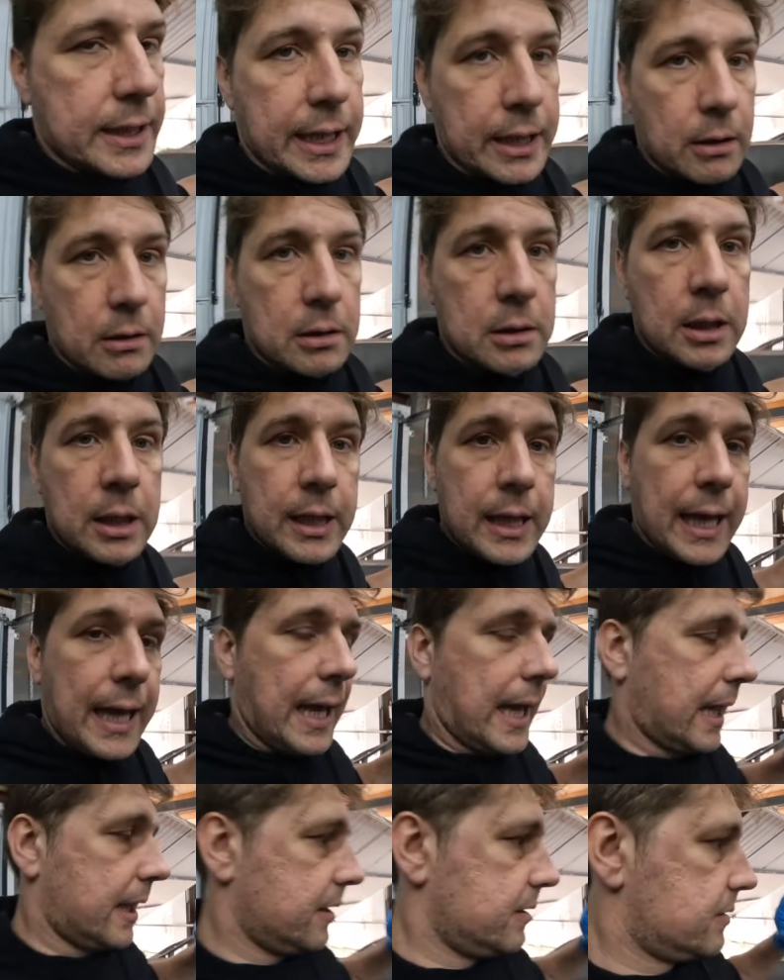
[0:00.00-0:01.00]
get on,
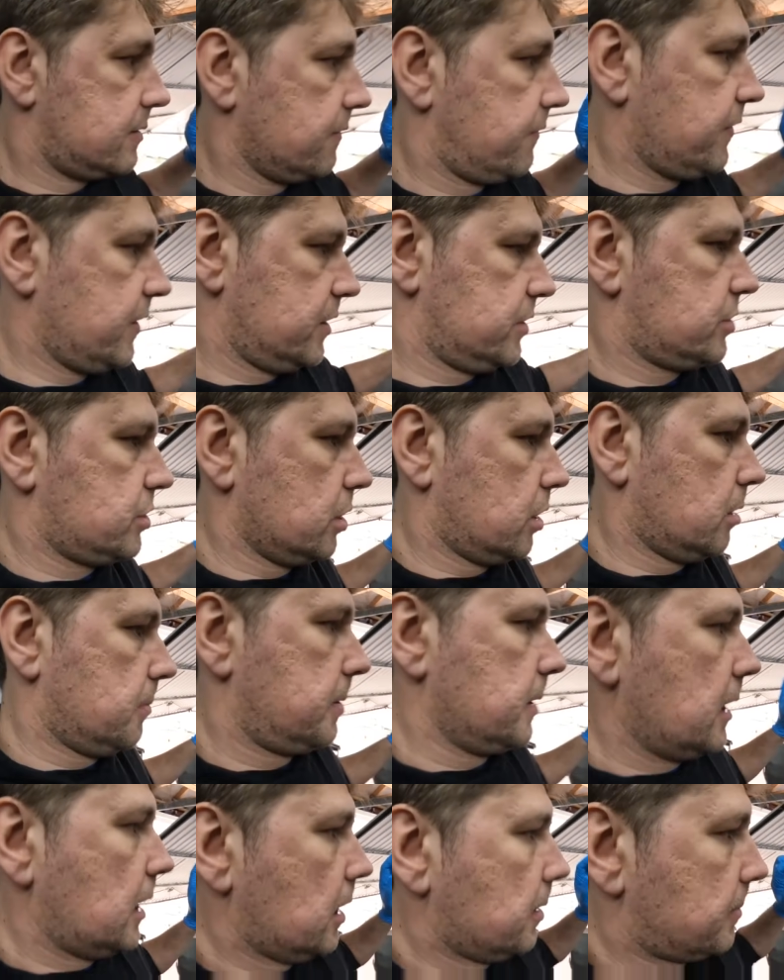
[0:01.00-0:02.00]
and first
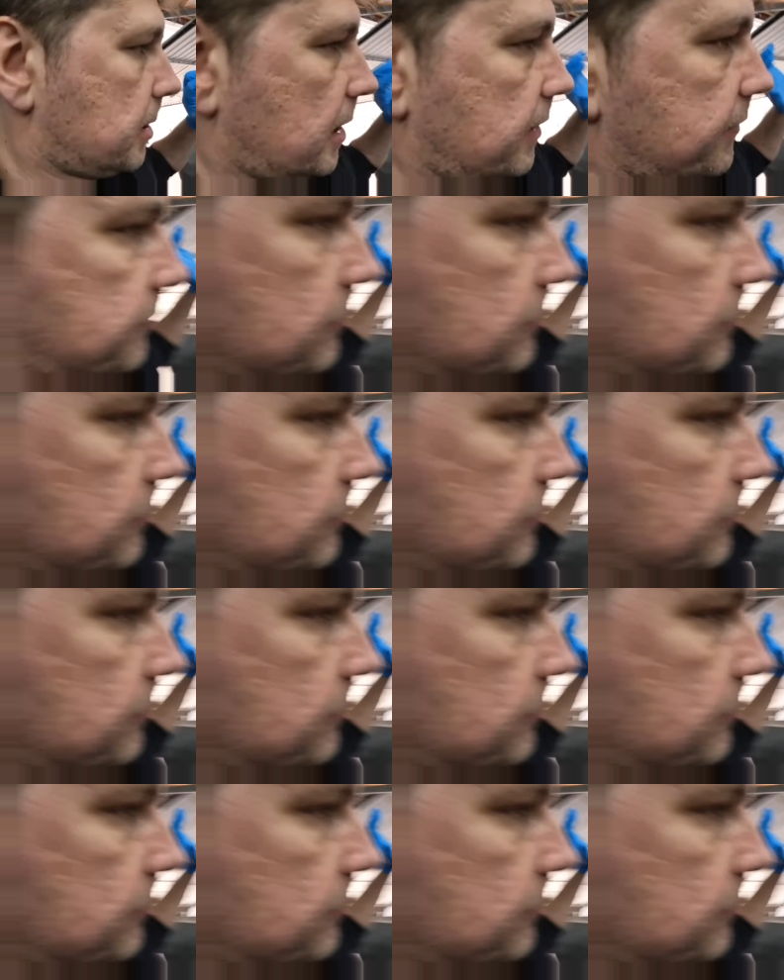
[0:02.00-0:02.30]
job, apart